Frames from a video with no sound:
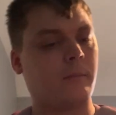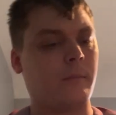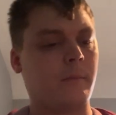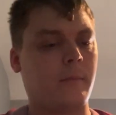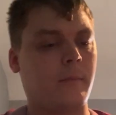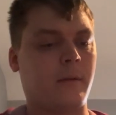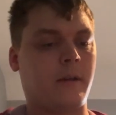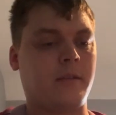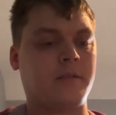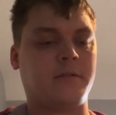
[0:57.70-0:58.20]

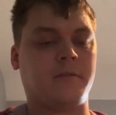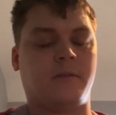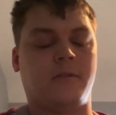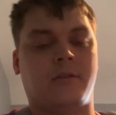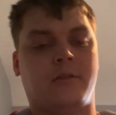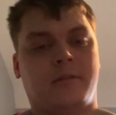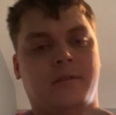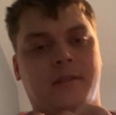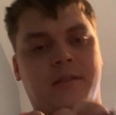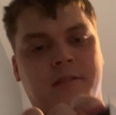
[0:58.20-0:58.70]
mass.
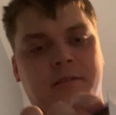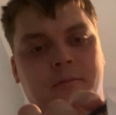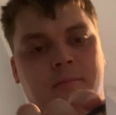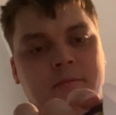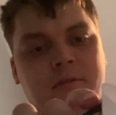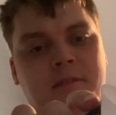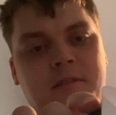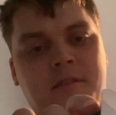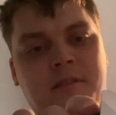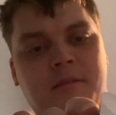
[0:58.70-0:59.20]
Oh, there's some
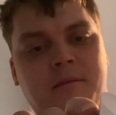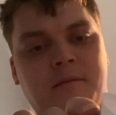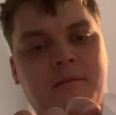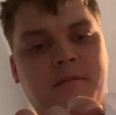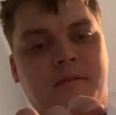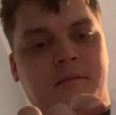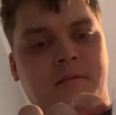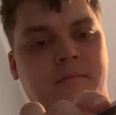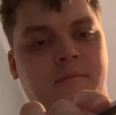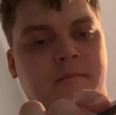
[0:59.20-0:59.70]

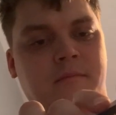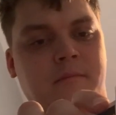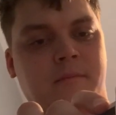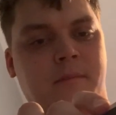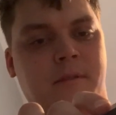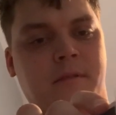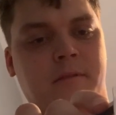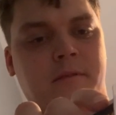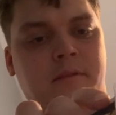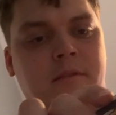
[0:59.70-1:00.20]

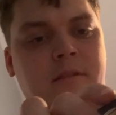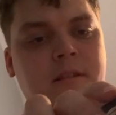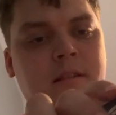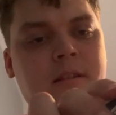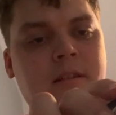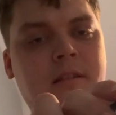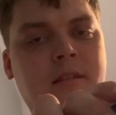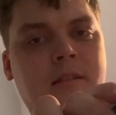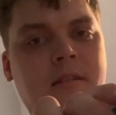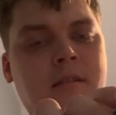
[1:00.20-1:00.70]

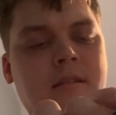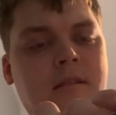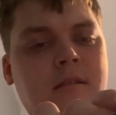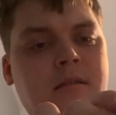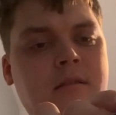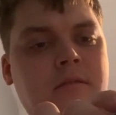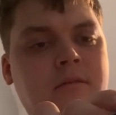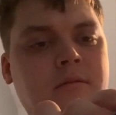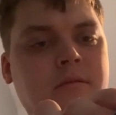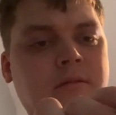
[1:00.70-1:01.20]
sticky
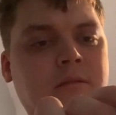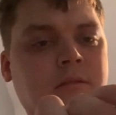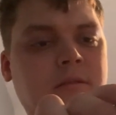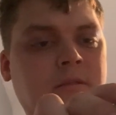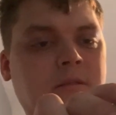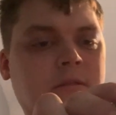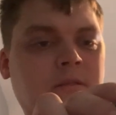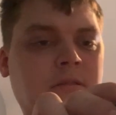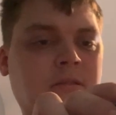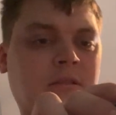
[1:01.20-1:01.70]
there.
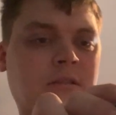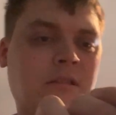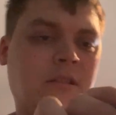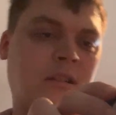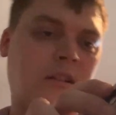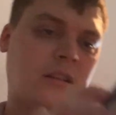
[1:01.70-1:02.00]
I